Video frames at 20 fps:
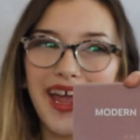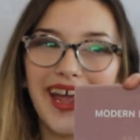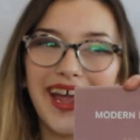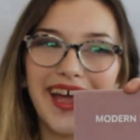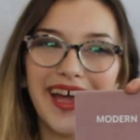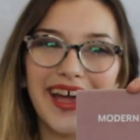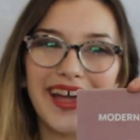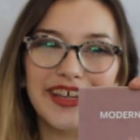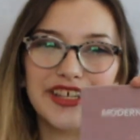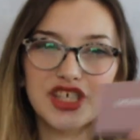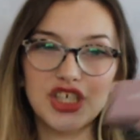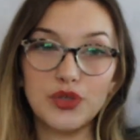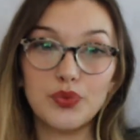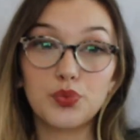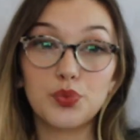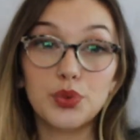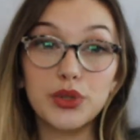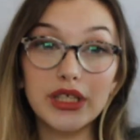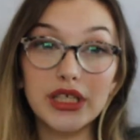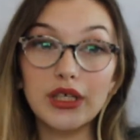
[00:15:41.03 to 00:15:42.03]
And she
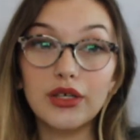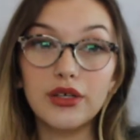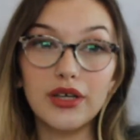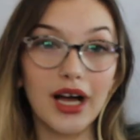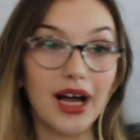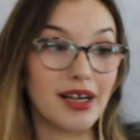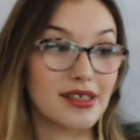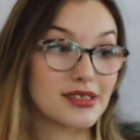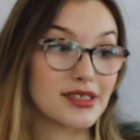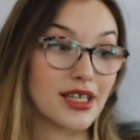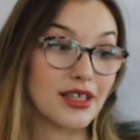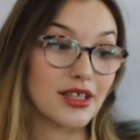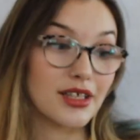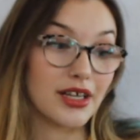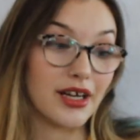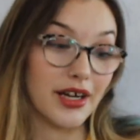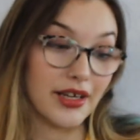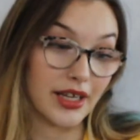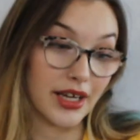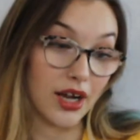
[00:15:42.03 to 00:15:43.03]
really, I was telling
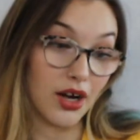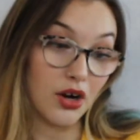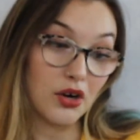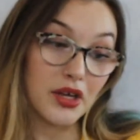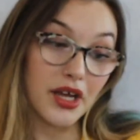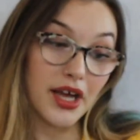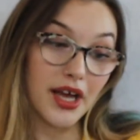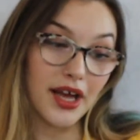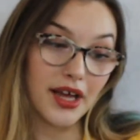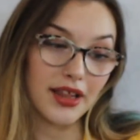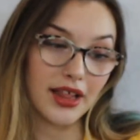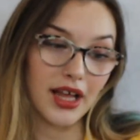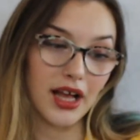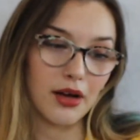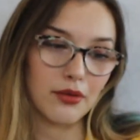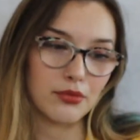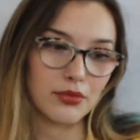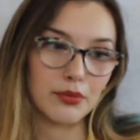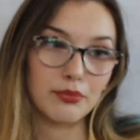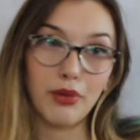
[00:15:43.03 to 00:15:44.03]
her like, oh yeah, like,
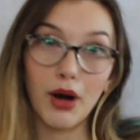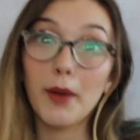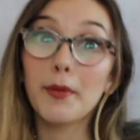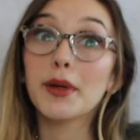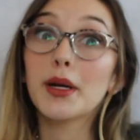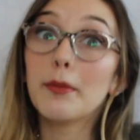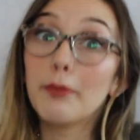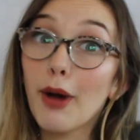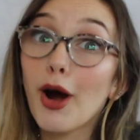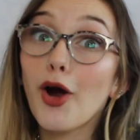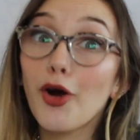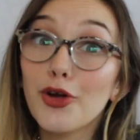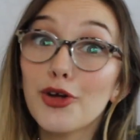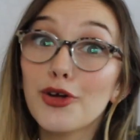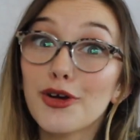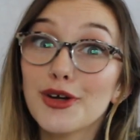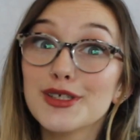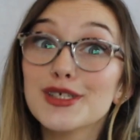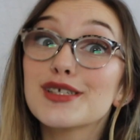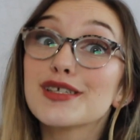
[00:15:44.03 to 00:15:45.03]
I'm probably gonna borrow
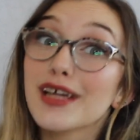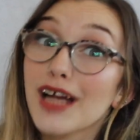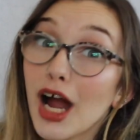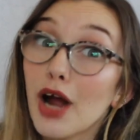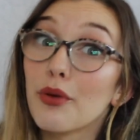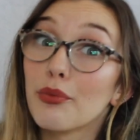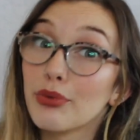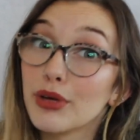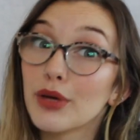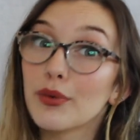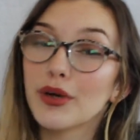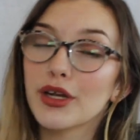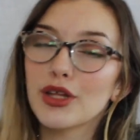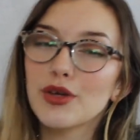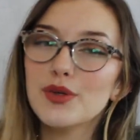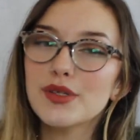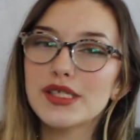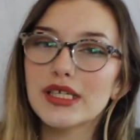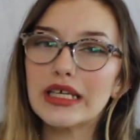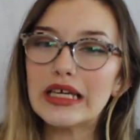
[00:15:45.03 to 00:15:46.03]
yours because like I really want
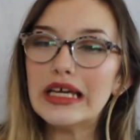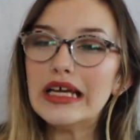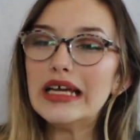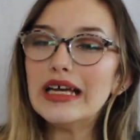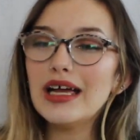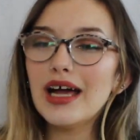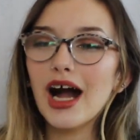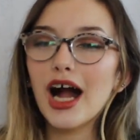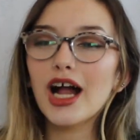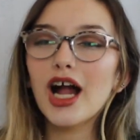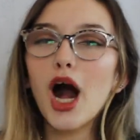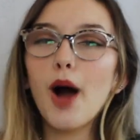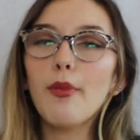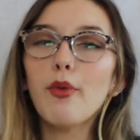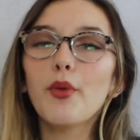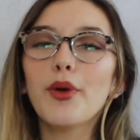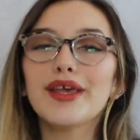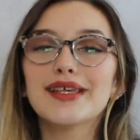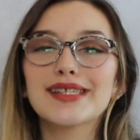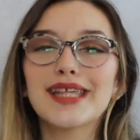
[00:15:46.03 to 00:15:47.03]
to use it. A
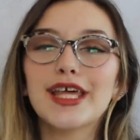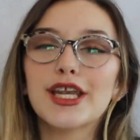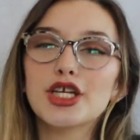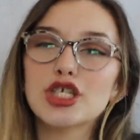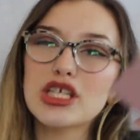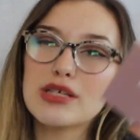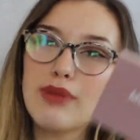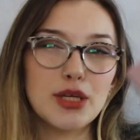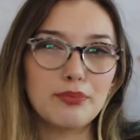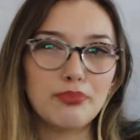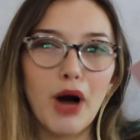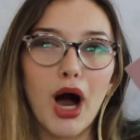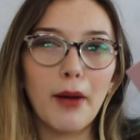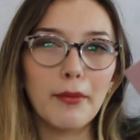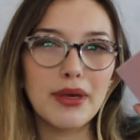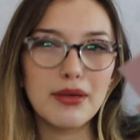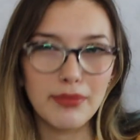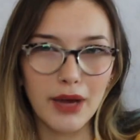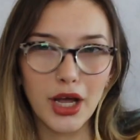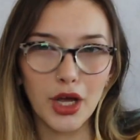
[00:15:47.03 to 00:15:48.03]
couple weeks later, she
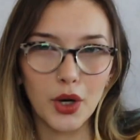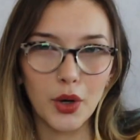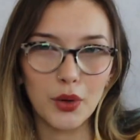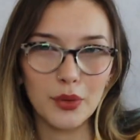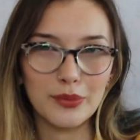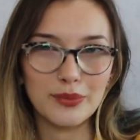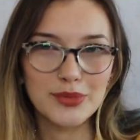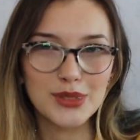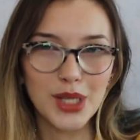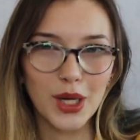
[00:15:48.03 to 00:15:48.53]
bought me my own.